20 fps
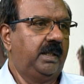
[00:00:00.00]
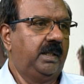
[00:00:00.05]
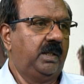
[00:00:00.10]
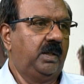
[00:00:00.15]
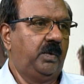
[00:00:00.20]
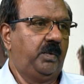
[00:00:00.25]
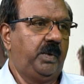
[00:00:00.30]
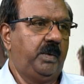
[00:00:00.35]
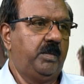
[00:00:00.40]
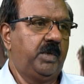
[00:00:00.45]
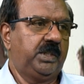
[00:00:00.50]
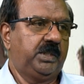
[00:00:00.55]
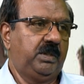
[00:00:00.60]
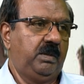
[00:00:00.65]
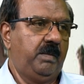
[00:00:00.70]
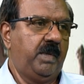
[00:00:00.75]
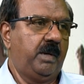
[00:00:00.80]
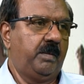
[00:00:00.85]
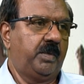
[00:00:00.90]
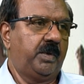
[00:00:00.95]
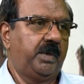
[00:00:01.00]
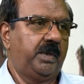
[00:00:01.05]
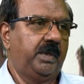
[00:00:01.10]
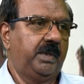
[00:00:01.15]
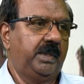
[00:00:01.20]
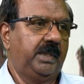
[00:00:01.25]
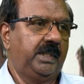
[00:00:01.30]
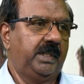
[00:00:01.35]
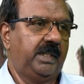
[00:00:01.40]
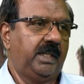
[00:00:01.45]
we must remember
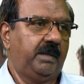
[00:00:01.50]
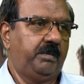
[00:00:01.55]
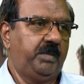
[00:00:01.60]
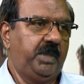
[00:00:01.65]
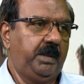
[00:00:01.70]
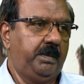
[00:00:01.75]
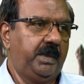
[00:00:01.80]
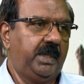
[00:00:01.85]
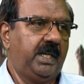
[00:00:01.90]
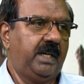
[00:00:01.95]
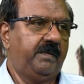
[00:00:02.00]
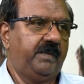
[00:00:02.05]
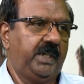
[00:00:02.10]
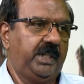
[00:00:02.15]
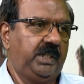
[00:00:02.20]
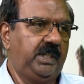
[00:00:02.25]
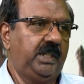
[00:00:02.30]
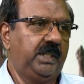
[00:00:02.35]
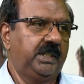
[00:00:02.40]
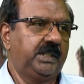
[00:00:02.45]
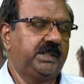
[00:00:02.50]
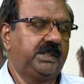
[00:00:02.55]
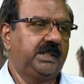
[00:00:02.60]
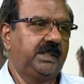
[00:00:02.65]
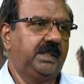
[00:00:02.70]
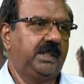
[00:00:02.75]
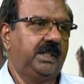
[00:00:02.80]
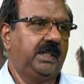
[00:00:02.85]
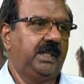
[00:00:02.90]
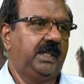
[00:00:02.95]
that people have ideas,
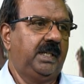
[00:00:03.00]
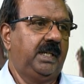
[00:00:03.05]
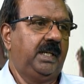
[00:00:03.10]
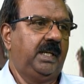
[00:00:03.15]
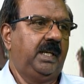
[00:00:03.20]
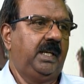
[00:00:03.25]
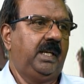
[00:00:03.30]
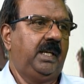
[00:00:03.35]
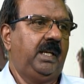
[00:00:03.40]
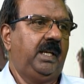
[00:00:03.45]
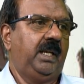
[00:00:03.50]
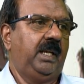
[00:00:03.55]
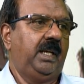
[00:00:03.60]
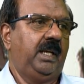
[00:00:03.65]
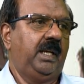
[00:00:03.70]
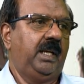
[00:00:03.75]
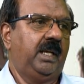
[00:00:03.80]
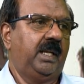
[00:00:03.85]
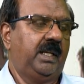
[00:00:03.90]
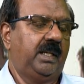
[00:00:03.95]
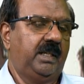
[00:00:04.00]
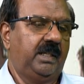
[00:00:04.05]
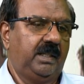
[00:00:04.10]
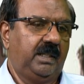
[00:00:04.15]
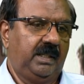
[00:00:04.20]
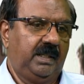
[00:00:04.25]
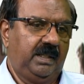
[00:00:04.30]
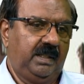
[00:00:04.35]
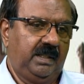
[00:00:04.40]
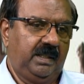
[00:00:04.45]
and
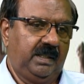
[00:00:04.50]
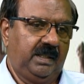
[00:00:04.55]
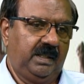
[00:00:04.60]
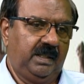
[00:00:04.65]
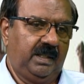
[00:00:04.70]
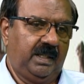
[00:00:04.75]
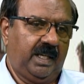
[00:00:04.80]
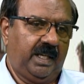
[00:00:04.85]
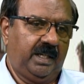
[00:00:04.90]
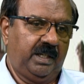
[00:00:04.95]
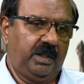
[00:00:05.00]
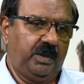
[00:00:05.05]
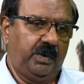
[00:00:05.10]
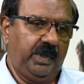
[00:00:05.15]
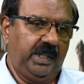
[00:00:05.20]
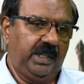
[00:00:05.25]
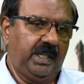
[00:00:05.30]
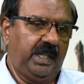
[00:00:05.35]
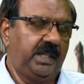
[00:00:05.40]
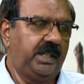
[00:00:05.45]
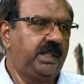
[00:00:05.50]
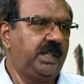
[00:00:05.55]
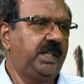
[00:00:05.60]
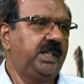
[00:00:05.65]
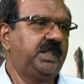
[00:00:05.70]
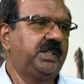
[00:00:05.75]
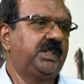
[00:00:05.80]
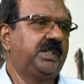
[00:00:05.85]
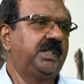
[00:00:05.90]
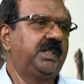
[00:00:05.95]
a lot of great
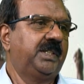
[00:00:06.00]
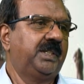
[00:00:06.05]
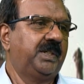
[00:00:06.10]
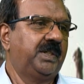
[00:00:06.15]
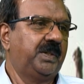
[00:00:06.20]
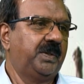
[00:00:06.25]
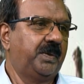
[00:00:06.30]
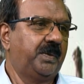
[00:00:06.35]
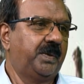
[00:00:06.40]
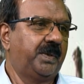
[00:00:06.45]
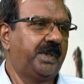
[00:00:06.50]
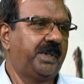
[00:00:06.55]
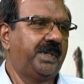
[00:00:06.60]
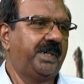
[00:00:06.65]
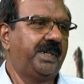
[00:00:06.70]
ideas were